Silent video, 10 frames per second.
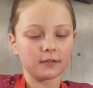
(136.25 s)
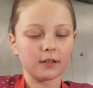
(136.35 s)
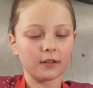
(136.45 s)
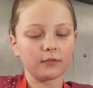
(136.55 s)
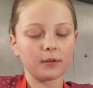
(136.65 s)

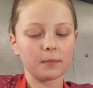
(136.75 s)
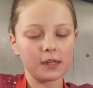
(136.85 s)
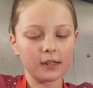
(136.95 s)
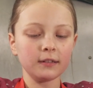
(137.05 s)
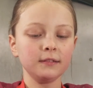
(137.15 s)
and rub it
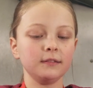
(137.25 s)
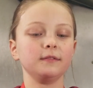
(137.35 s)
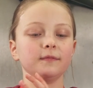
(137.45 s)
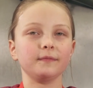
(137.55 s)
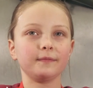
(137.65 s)
in.
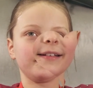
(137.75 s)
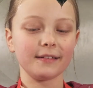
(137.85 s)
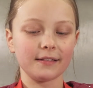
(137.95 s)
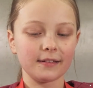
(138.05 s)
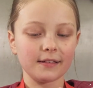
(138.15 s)

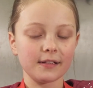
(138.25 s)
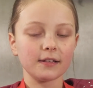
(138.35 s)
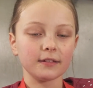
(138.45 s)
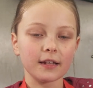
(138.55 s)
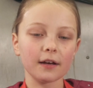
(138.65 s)

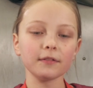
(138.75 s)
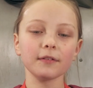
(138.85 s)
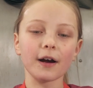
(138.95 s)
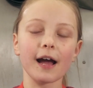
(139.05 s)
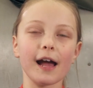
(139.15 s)
Now
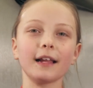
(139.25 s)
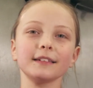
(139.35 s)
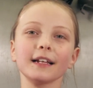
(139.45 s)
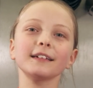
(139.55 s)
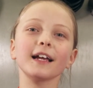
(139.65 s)
we've got hand
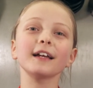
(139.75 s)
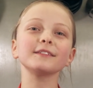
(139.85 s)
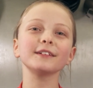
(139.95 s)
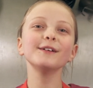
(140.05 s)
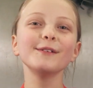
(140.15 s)

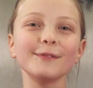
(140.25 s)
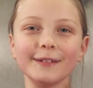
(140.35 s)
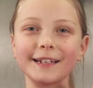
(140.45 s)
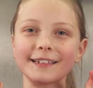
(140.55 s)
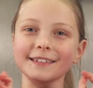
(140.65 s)
sanitizer,
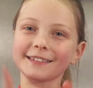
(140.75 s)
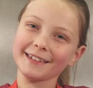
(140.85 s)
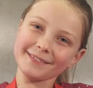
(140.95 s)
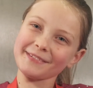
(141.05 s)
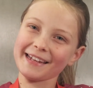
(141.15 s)
we can
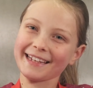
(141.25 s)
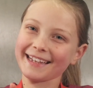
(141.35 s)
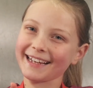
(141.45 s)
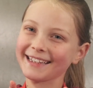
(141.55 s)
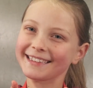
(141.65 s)
start
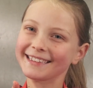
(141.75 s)
baking.